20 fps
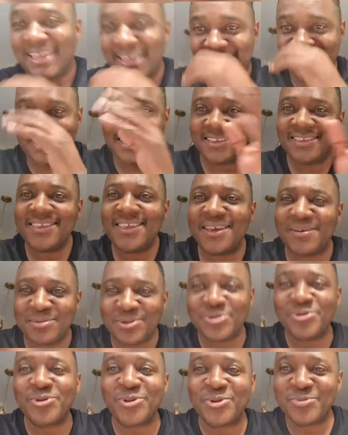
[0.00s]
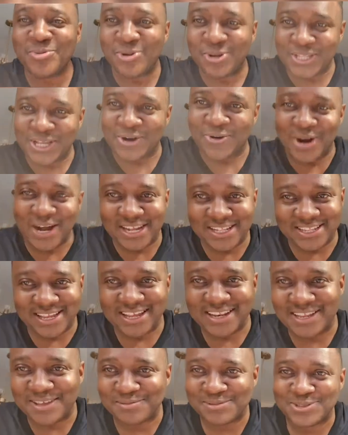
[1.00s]
You even know the amount of water and
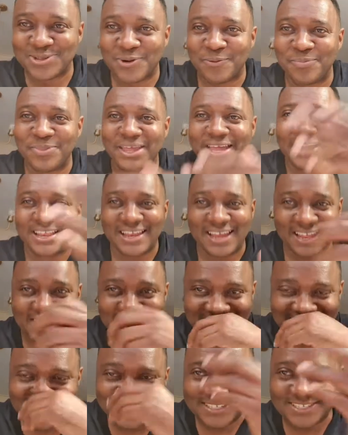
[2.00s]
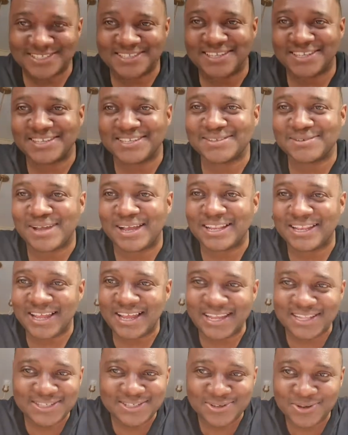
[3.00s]
them something there and all of these things and
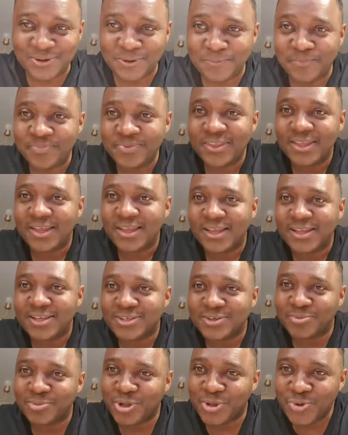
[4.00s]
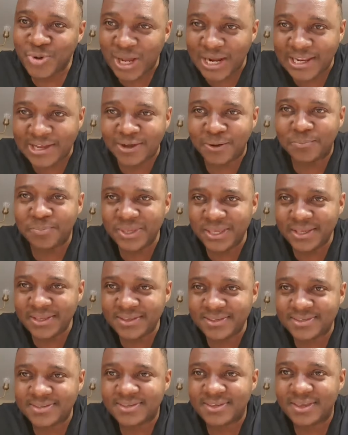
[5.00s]
so. So I'm going to do a little
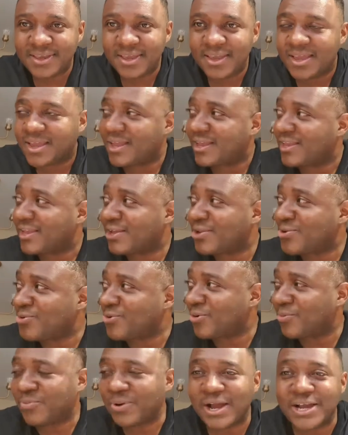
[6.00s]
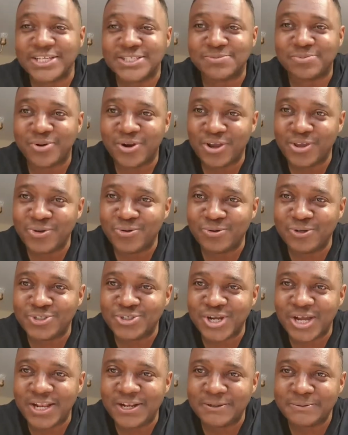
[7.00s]
piece, as per
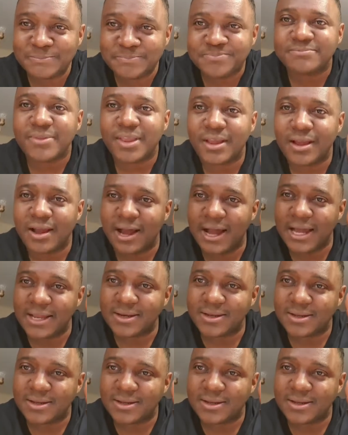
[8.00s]
usual, and